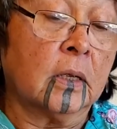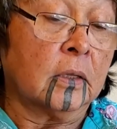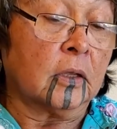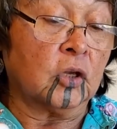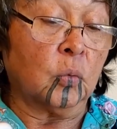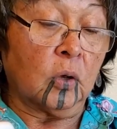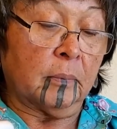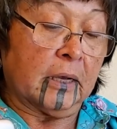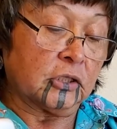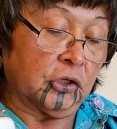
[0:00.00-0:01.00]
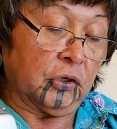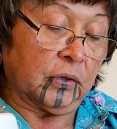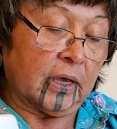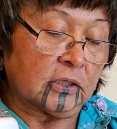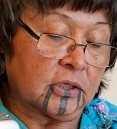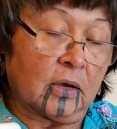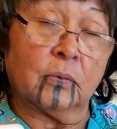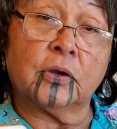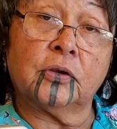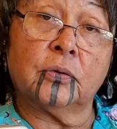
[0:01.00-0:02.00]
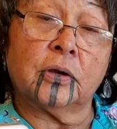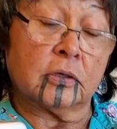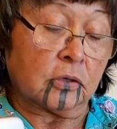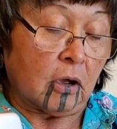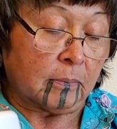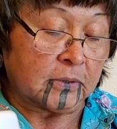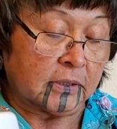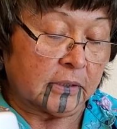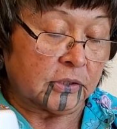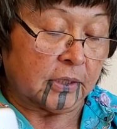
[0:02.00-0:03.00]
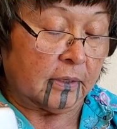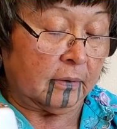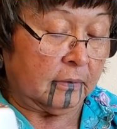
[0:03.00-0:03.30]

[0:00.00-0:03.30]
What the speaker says: that you want to make sure you catch that when you're doing your top stitching.